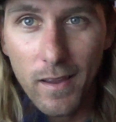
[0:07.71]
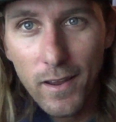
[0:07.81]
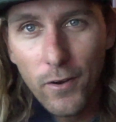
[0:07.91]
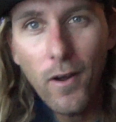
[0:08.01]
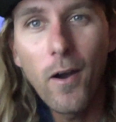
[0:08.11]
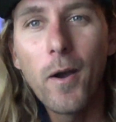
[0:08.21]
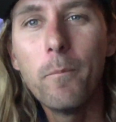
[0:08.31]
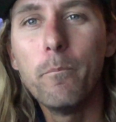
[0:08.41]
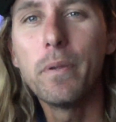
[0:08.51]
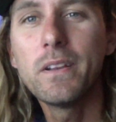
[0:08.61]
here
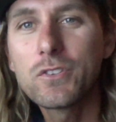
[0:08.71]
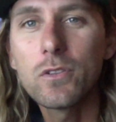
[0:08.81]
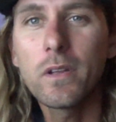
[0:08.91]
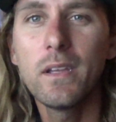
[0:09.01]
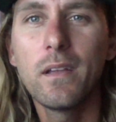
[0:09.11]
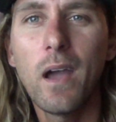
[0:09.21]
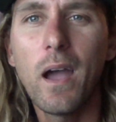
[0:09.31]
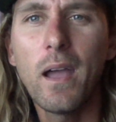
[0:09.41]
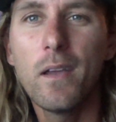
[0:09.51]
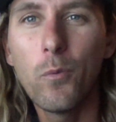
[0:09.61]
on Beach Looking
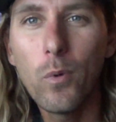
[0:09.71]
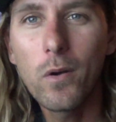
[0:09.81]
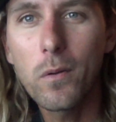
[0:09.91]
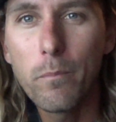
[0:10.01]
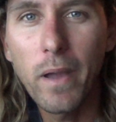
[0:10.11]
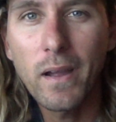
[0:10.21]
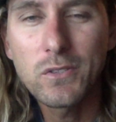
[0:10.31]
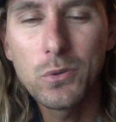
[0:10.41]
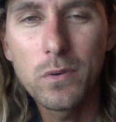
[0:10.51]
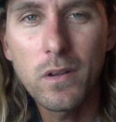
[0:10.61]
Guy, and welcome
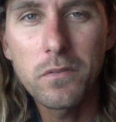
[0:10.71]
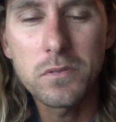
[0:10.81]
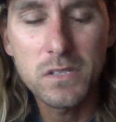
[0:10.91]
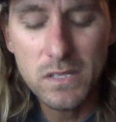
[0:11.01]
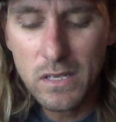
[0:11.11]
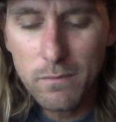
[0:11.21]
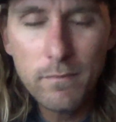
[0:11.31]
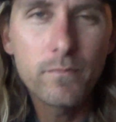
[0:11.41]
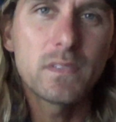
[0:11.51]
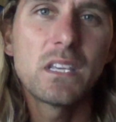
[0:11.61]
back to another
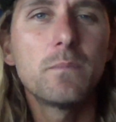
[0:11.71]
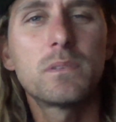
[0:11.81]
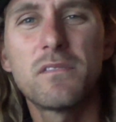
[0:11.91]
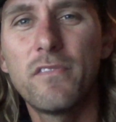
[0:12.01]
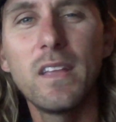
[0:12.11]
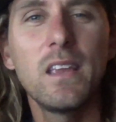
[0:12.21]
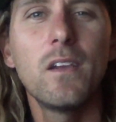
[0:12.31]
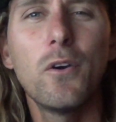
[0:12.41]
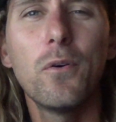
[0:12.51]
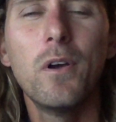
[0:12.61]
Skim Tips
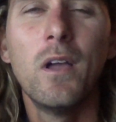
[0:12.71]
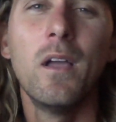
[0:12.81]
video.